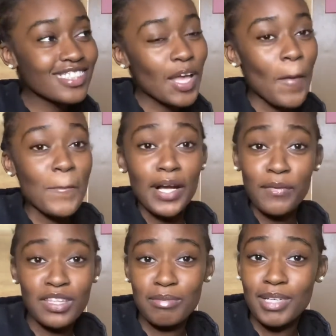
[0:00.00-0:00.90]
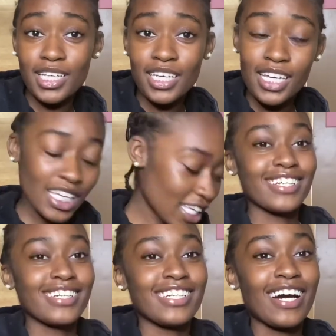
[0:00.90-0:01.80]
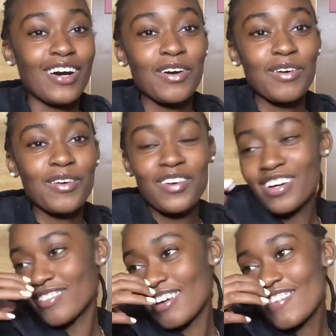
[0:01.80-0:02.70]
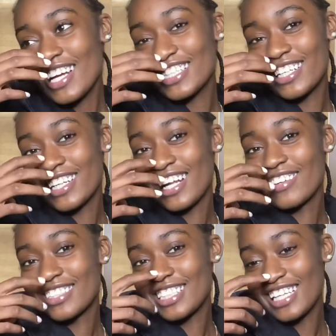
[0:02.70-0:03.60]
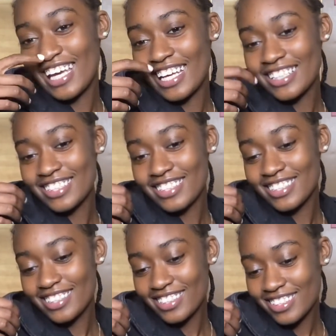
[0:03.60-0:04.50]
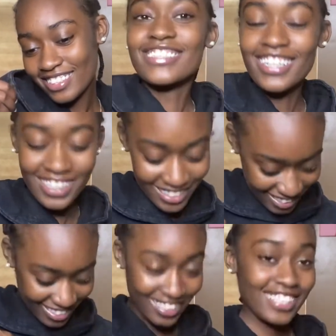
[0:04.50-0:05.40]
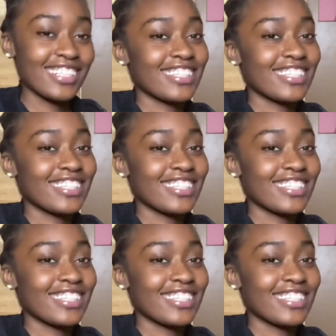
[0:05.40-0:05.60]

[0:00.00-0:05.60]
bear with me. Y'all. Maybe I shouldn't announce it yet.